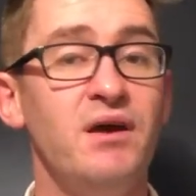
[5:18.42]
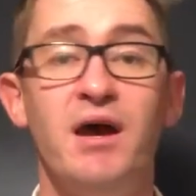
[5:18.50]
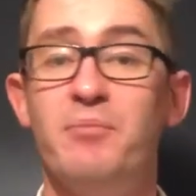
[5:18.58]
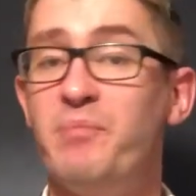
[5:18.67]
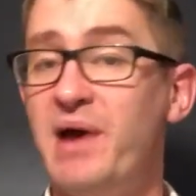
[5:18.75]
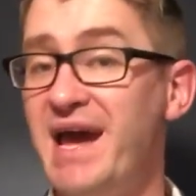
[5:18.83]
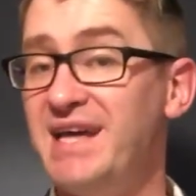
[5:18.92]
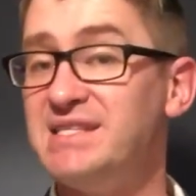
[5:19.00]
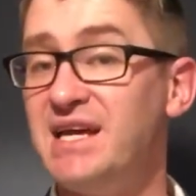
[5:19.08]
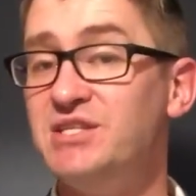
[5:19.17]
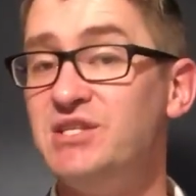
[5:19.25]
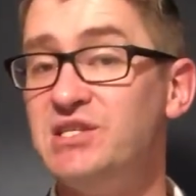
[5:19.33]
and pay
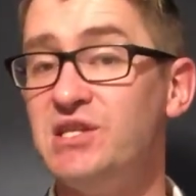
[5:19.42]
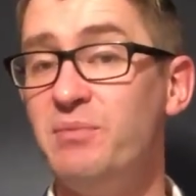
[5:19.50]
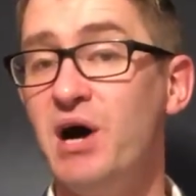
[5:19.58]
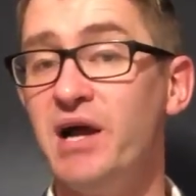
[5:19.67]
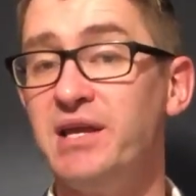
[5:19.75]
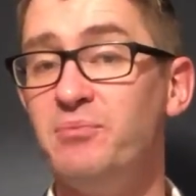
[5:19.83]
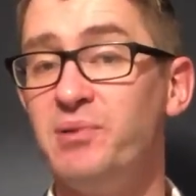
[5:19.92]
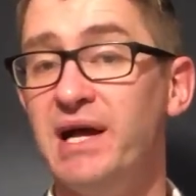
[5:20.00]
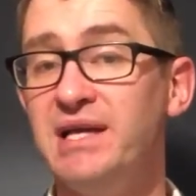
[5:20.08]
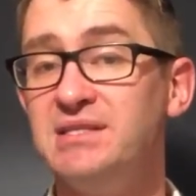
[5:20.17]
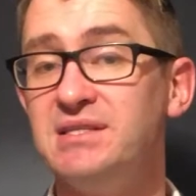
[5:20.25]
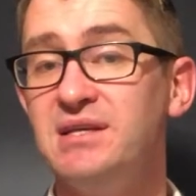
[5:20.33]
attention to the
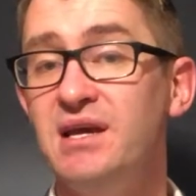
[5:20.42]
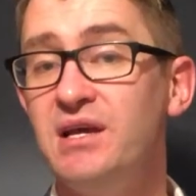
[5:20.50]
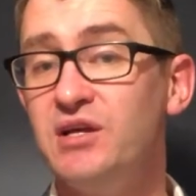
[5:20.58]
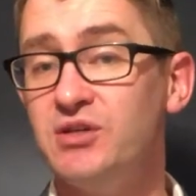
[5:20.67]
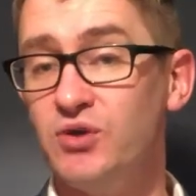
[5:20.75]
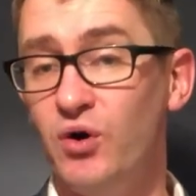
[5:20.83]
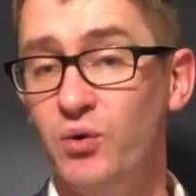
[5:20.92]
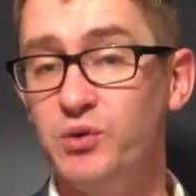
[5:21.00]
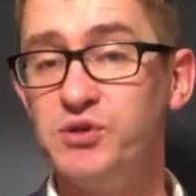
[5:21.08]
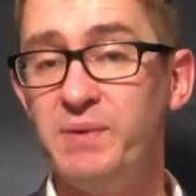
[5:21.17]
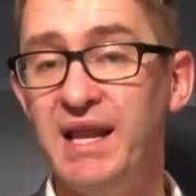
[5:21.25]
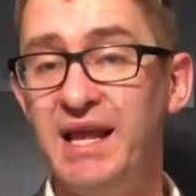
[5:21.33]
marketplace, because
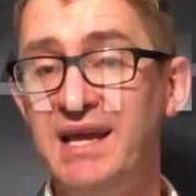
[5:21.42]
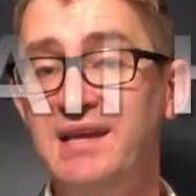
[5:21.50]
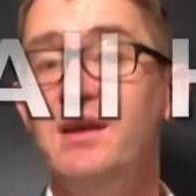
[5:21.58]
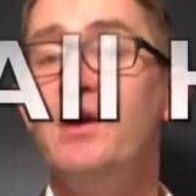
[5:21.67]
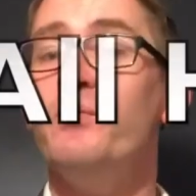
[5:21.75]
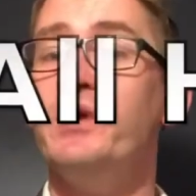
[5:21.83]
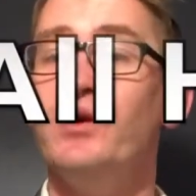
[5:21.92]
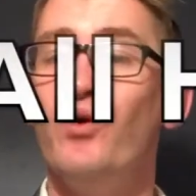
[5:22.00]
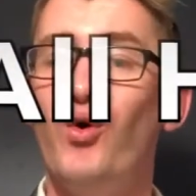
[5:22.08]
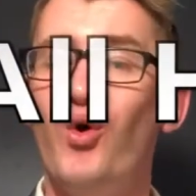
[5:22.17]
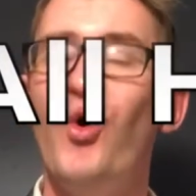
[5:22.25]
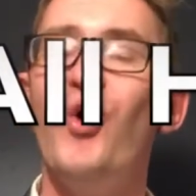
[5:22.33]
ultimately we
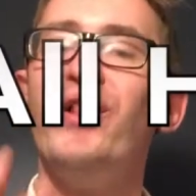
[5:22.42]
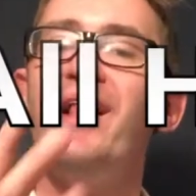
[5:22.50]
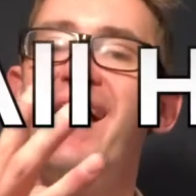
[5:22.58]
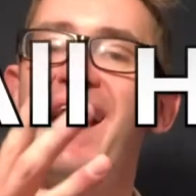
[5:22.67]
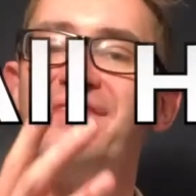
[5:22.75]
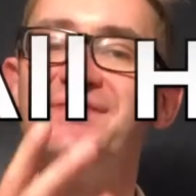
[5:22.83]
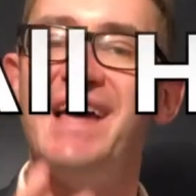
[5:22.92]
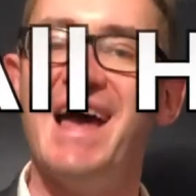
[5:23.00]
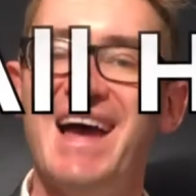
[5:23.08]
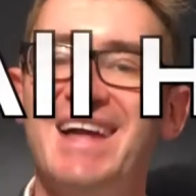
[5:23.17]
all have to